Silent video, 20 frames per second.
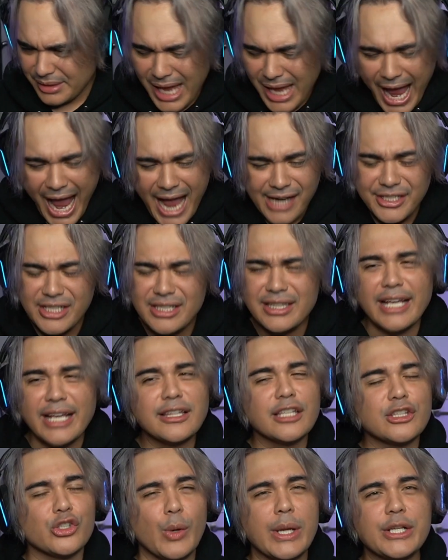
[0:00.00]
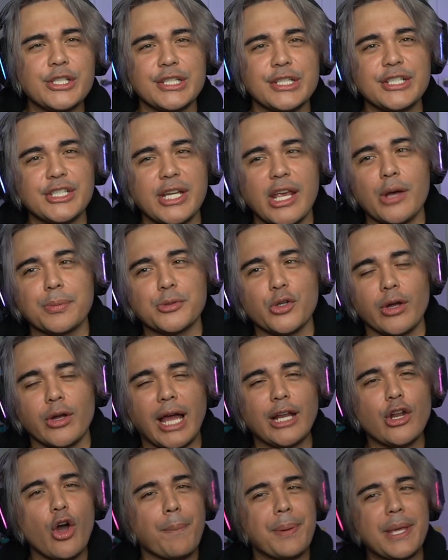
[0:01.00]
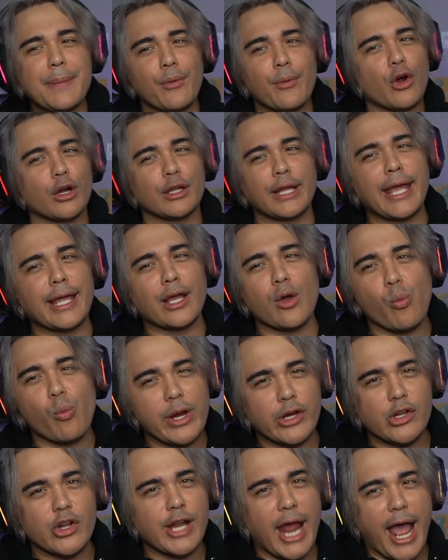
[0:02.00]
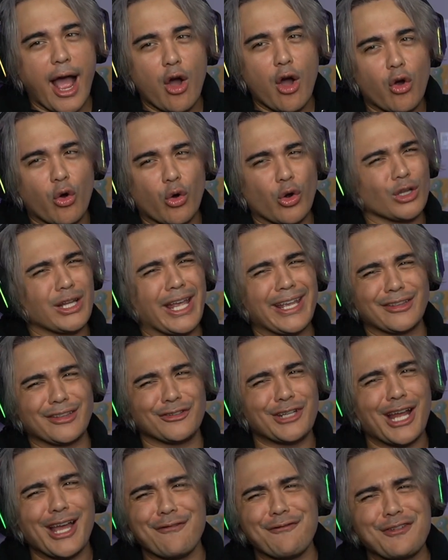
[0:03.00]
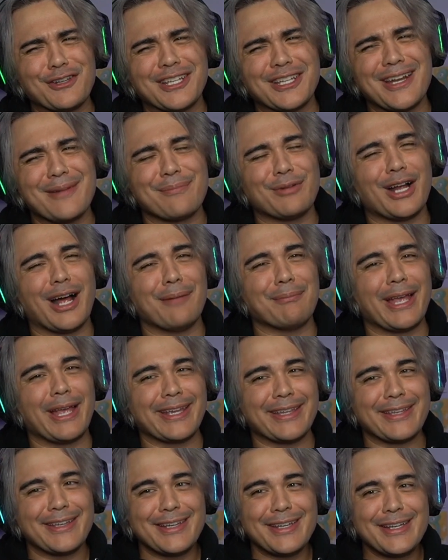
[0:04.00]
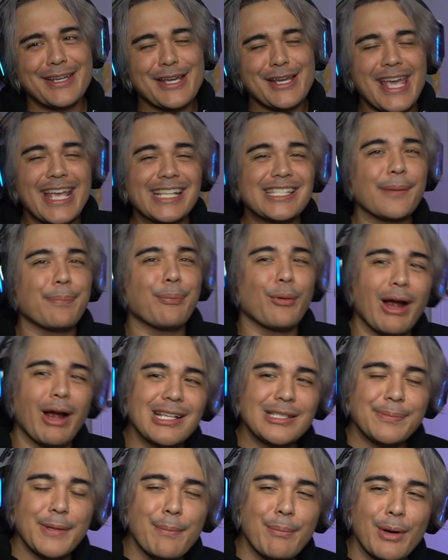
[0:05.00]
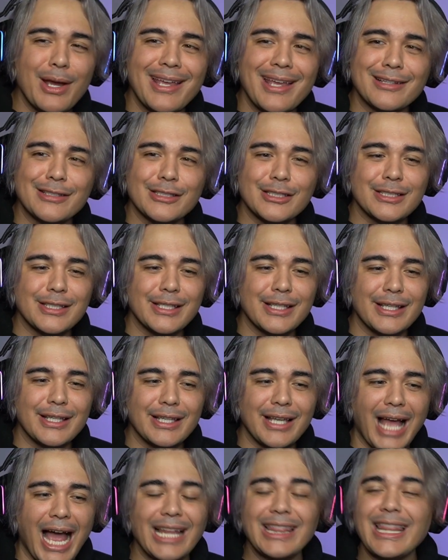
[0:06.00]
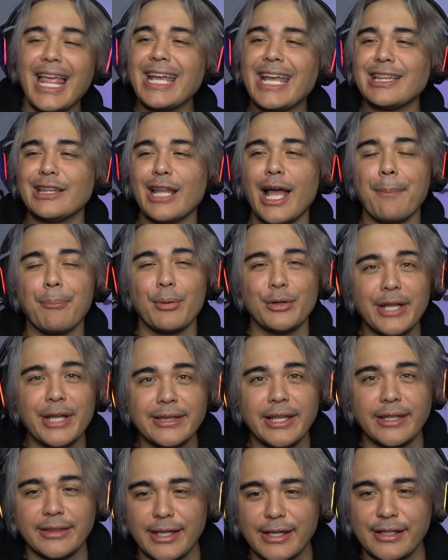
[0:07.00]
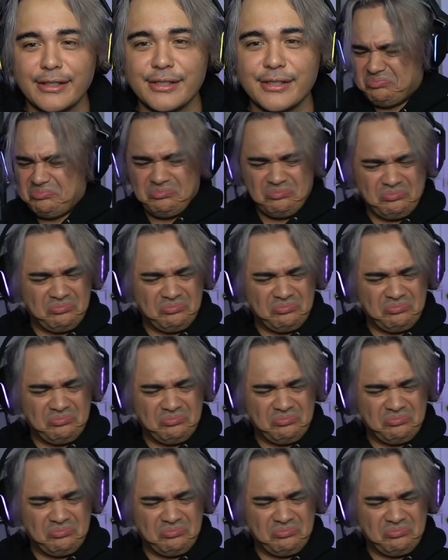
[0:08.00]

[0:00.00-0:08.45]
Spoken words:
I actually like the direction that J-Hope's going. I know people are like weirded out or like they're not feeling it, but I'm like, it surprised me, but I like not predicting things.